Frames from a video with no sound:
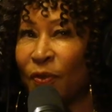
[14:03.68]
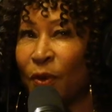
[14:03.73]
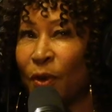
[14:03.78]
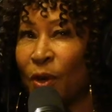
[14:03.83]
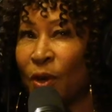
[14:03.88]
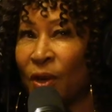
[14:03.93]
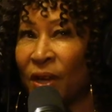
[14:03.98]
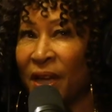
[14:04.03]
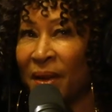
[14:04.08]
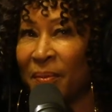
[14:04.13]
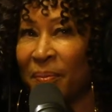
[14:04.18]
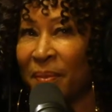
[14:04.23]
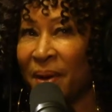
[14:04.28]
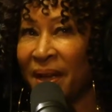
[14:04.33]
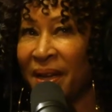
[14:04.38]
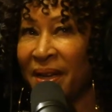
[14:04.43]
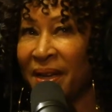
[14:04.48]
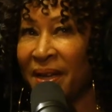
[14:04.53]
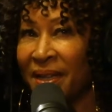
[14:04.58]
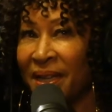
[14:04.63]
you look at
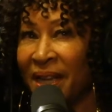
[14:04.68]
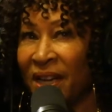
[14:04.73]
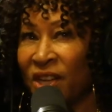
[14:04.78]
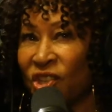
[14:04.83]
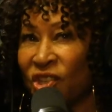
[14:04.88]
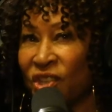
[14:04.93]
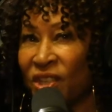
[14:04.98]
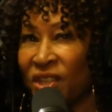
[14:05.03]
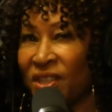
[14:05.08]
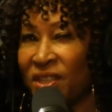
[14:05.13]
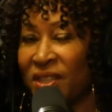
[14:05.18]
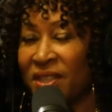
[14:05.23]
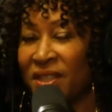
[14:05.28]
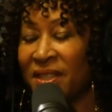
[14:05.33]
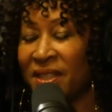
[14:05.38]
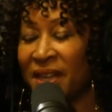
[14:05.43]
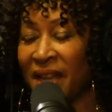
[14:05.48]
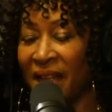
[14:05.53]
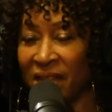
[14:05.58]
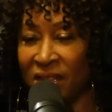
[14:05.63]
my collection, it
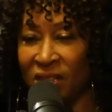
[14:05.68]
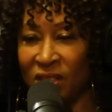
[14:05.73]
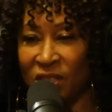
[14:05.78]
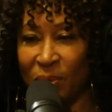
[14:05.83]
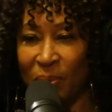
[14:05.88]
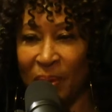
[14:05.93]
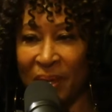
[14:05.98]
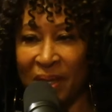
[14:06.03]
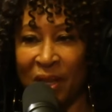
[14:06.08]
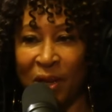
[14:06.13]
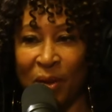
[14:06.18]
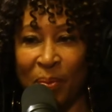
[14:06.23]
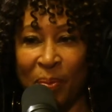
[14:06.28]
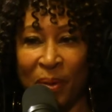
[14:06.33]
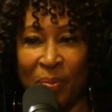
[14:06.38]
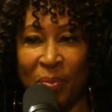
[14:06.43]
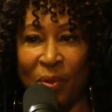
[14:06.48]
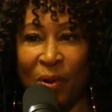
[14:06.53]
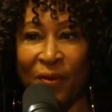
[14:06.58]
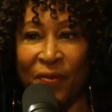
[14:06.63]
tends to be a little
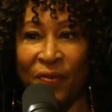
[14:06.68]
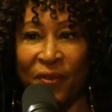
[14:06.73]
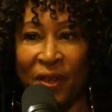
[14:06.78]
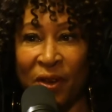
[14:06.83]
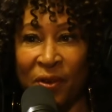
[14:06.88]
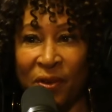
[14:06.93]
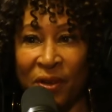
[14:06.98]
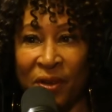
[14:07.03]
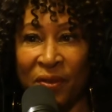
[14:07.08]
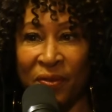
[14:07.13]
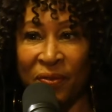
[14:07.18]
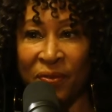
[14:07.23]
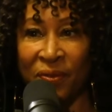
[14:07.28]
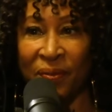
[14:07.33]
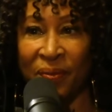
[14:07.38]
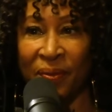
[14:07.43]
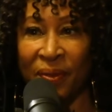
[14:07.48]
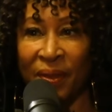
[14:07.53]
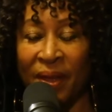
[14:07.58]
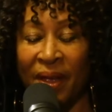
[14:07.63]
bit more
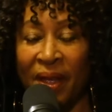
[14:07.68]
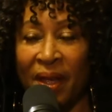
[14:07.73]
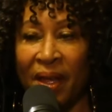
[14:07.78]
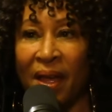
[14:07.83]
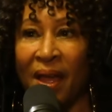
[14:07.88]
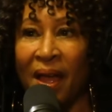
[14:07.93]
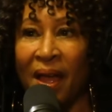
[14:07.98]
figurative. Mm-hmm.